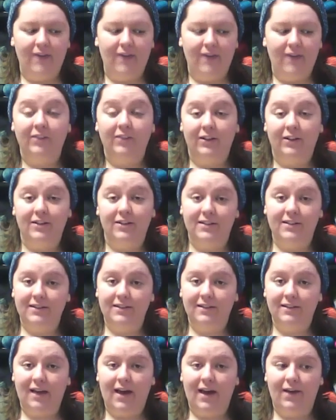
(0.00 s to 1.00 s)

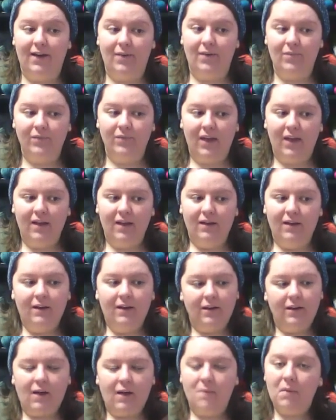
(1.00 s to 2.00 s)
efforts,
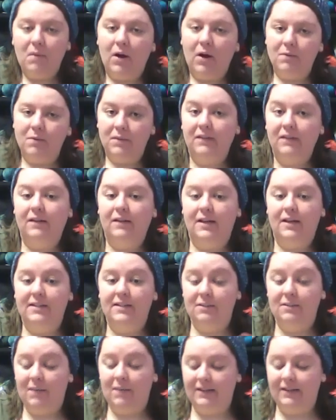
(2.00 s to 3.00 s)

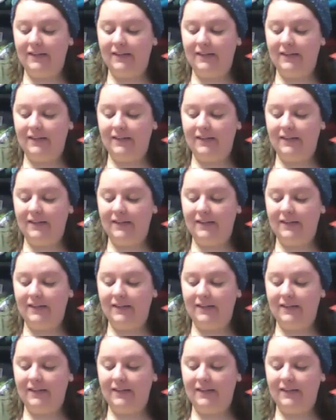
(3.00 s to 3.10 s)
compartmentalizing my